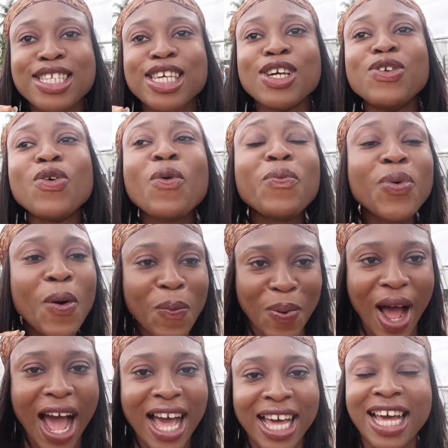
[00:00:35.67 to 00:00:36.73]
Tinubu
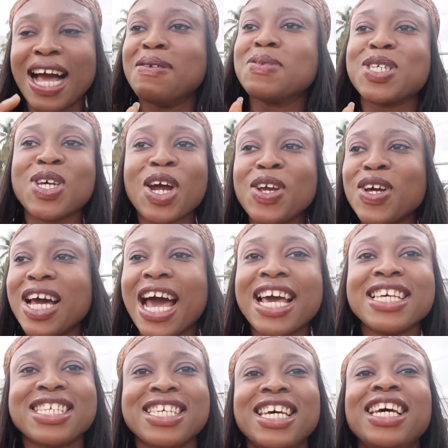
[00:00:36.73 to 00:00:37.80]
Park. I'm so sorry you
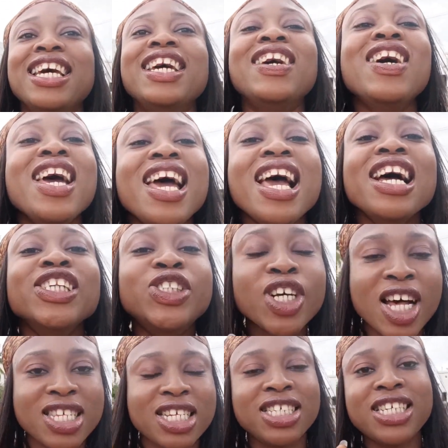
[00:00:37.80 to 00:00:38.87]
guys.
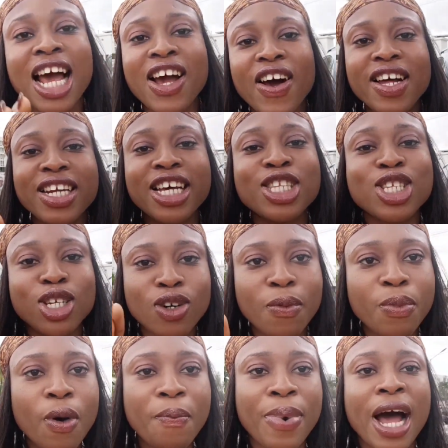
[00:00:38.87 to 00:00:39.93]
Johnson Jakande
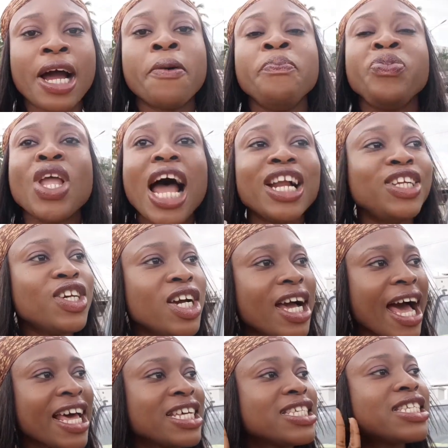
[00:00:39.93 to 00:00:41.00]
Tinubu Park. And you
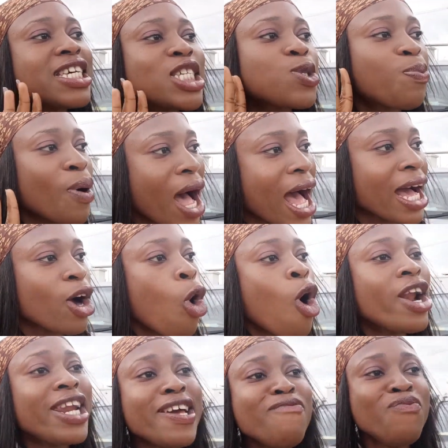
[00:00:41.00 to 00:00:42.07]
guys, this park,
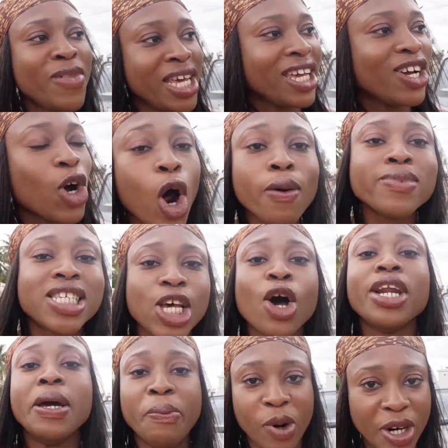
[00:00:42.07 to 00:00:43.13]
only me comes
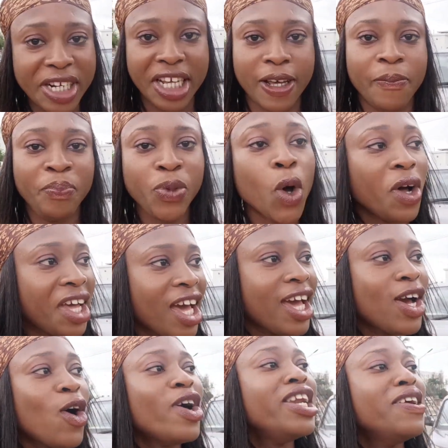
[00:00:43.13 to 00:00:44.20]
here on a Monday,
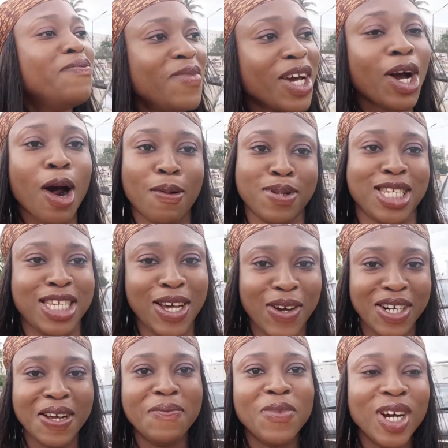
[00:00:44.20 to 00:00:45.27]
okay? Only me comes
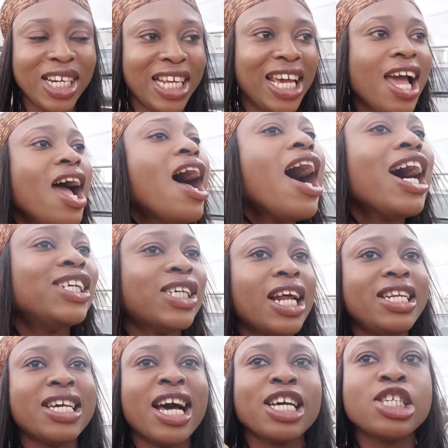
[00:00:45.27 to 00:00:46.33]
here on a Monday.
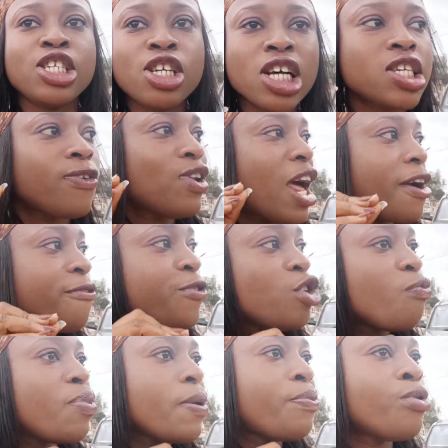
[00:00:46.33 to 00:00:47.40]
Actually, there are just like
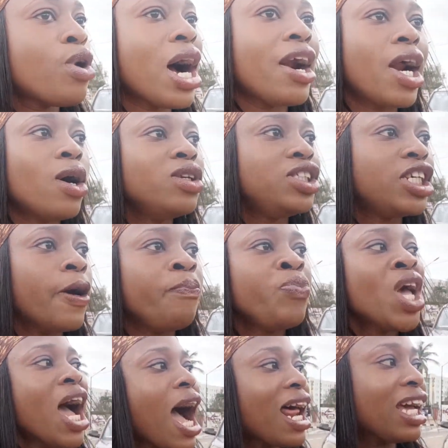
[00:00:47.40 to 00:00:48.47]
few people around here.
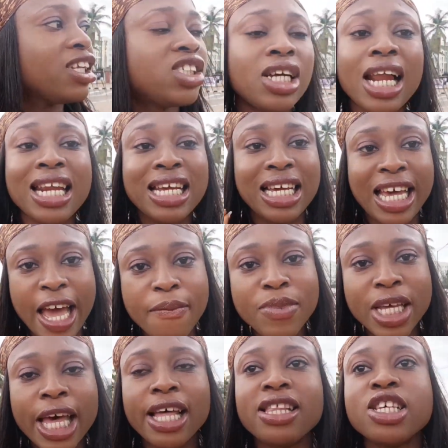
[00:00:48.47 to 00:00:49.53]
And I actually
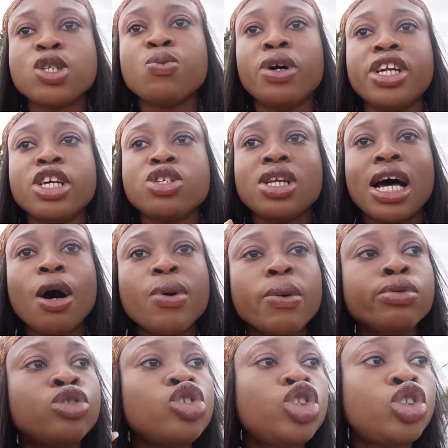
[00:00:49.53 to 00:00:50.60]
came here this Monday so that I'll
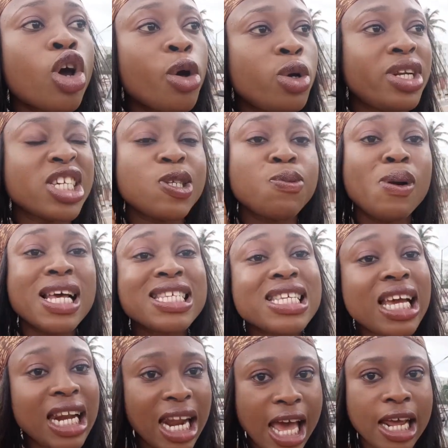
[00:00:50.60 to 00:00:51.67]
be able to show you this
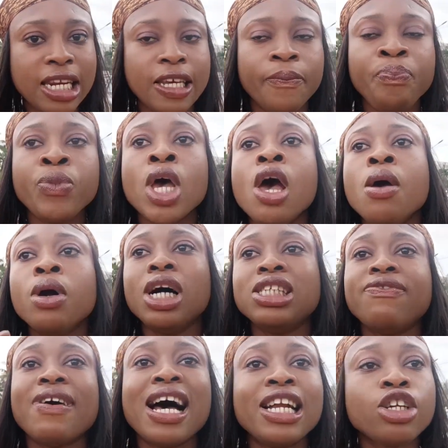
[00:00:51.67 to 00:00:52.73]
place clearly.
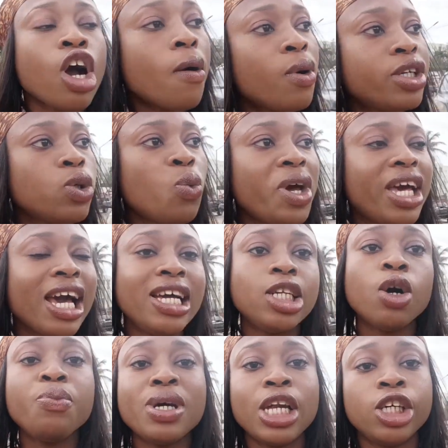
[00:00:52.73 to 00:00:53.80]
Because if I had come on the
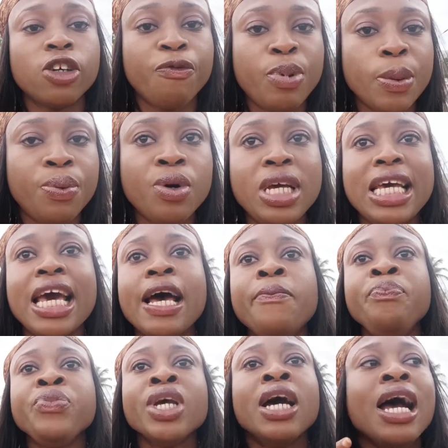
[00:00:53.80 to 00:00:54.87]
weekend, there'll be a lot of people
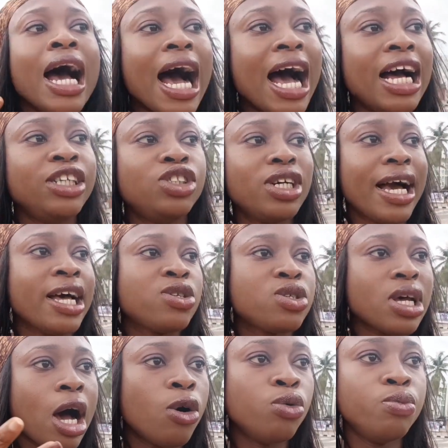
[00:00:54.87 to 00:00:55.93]
here. And you
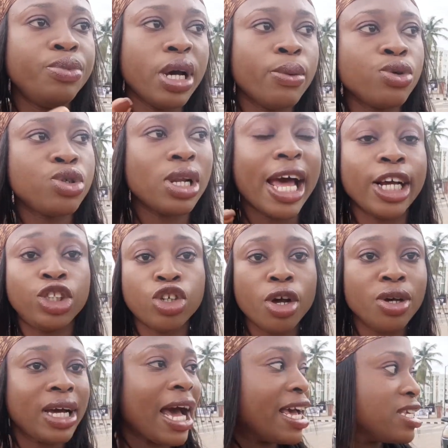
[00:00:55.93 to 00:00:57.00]
guys, I won't be able to like
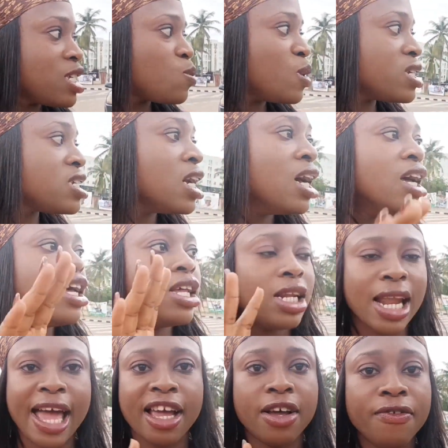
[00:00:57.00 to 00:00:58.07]
show you guys this place
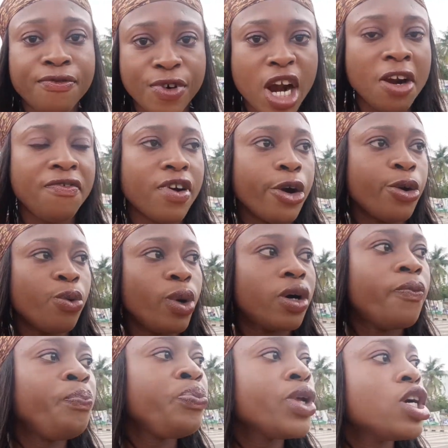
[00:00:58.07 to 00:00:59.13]
like very, very
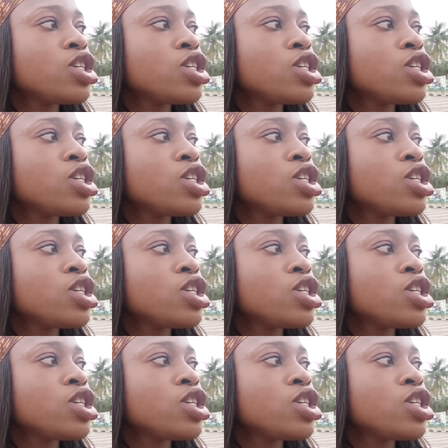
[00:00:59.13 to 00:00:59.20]
well.